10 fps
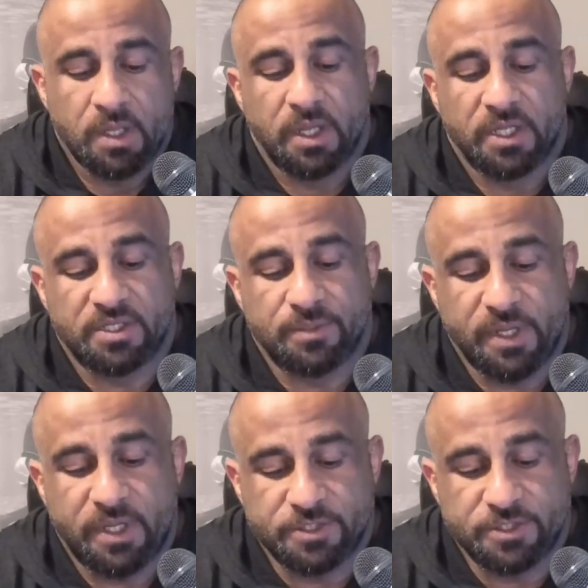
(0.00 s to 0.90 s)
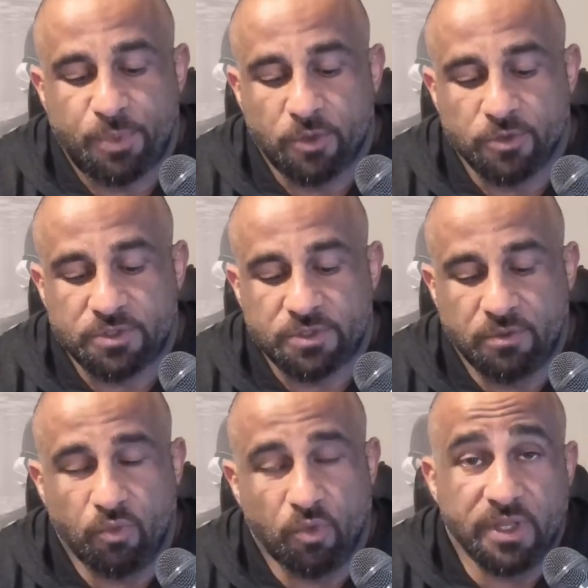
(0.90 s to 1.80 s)
Is it because you post
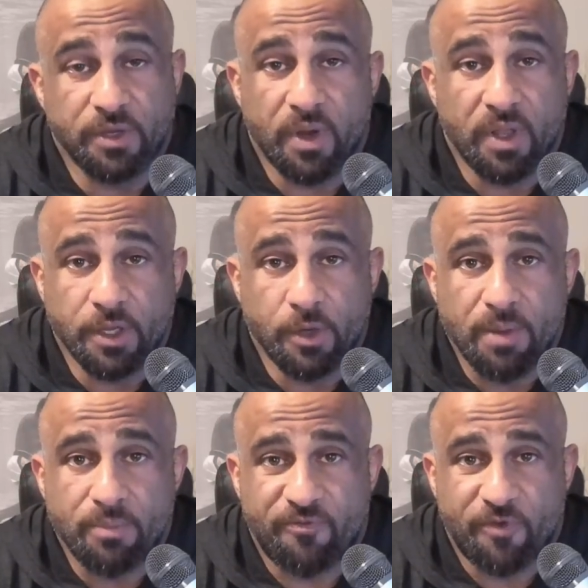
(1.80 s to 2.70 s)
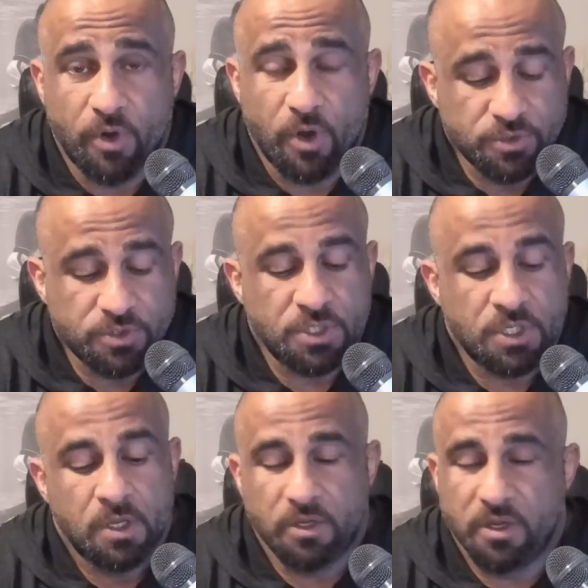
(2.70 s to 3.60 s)
really, really great photos?
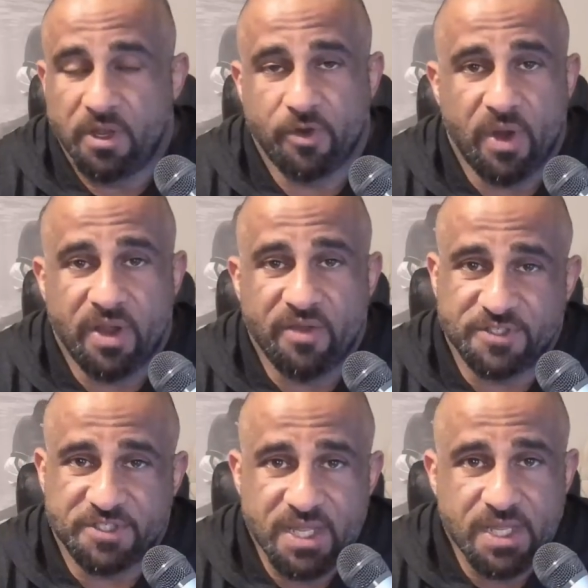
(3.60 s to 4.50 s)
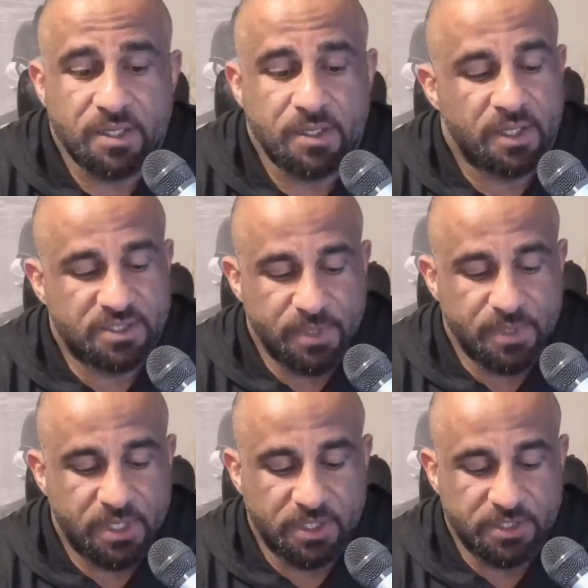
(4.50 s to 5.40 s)
You have a great physique? Is it
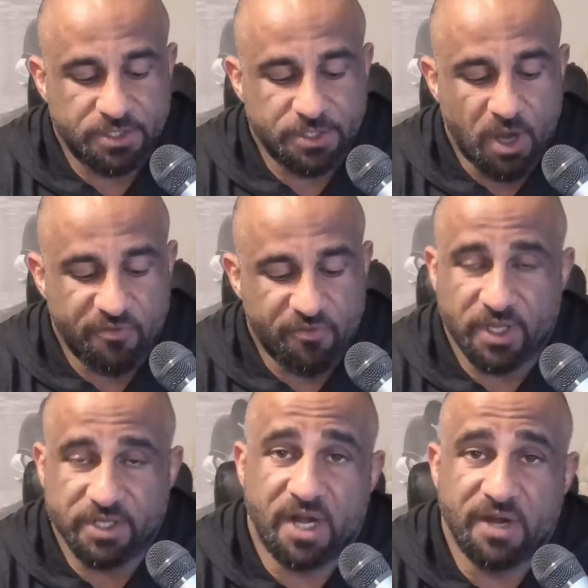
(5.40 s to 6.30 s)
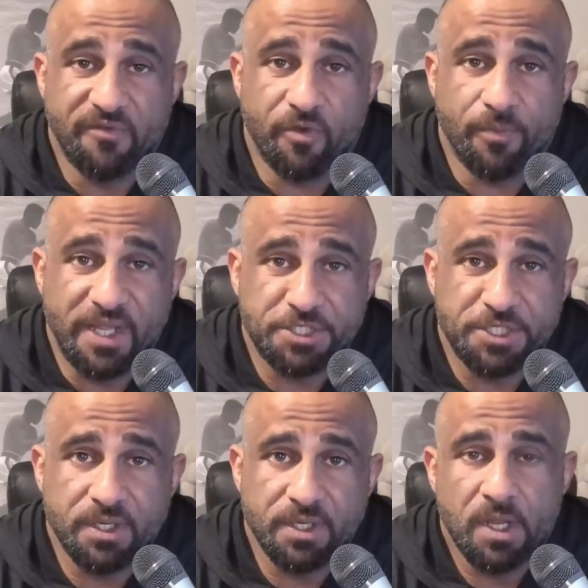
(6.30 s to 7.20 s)
because you're offering a ton of
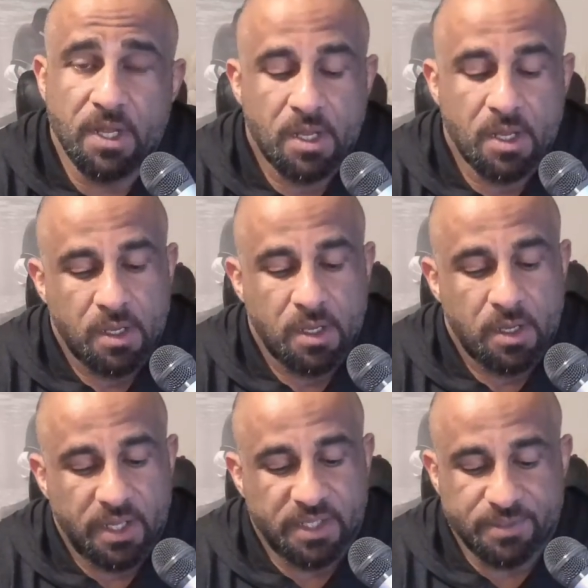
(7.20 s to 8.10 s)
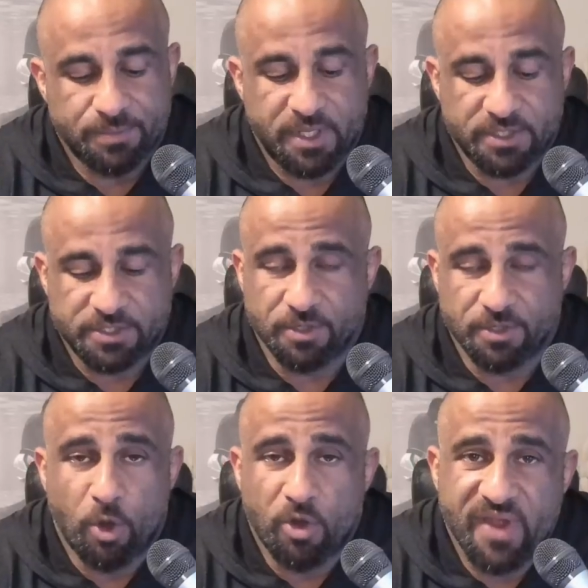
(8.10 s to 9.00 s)
information? Is it because you're
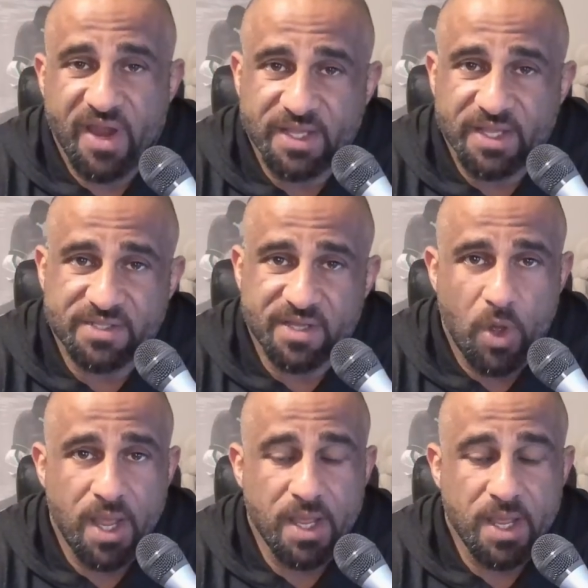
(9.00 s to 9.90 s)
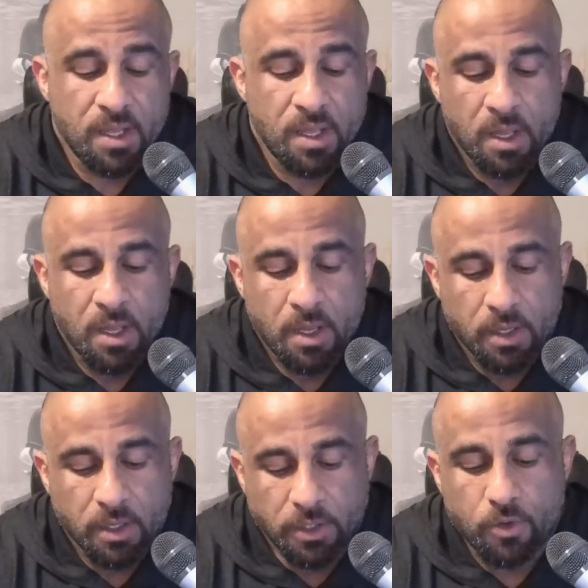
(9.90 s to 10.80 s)
motivating in some way?
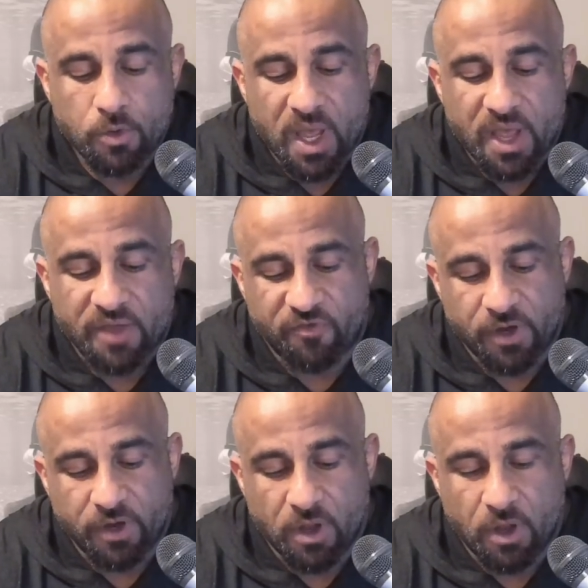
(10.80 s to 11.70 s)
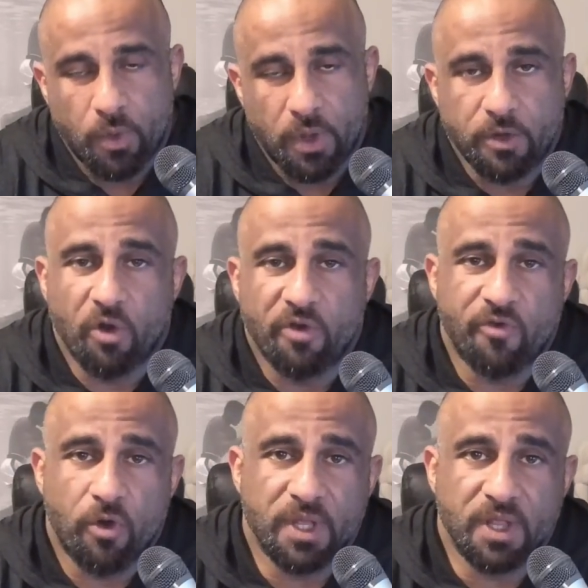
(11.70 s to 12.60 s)
You have to figure out what your
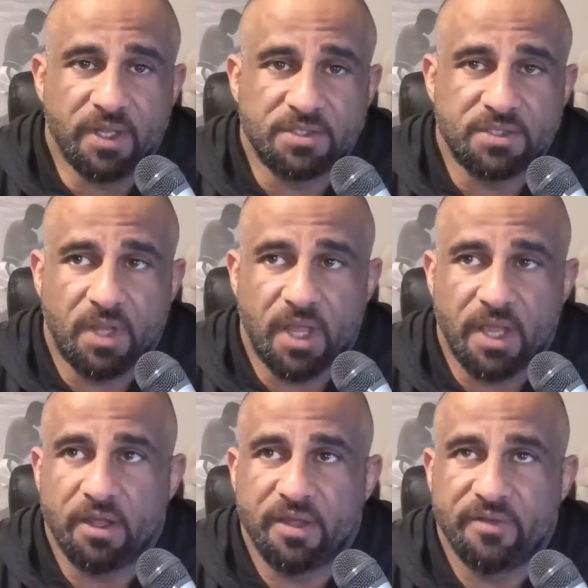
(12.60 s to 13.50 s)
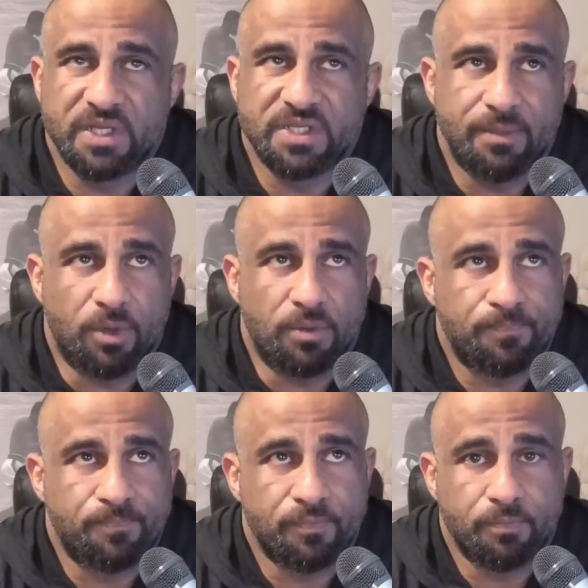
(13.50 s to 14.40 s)
formula is. Like, I'll give you an example.
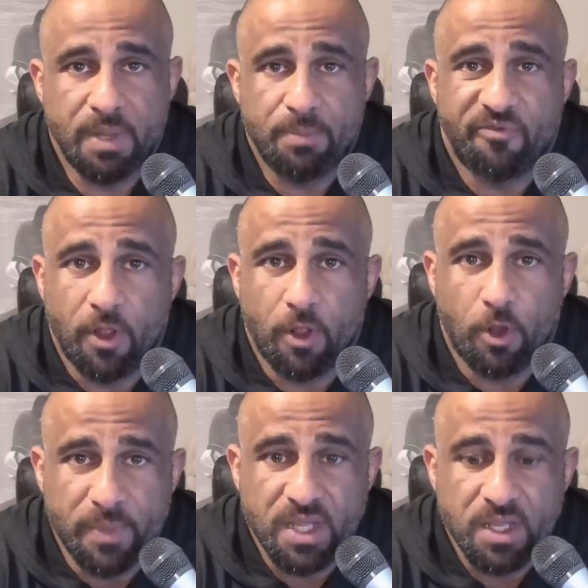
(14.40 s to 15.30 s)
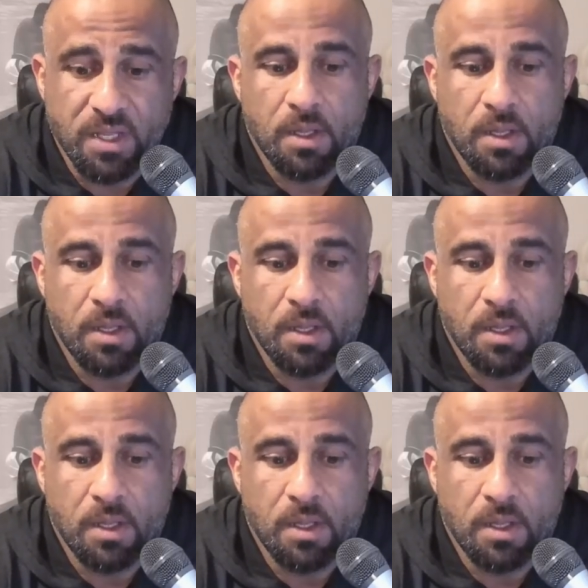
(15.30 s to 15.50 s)
People follow me.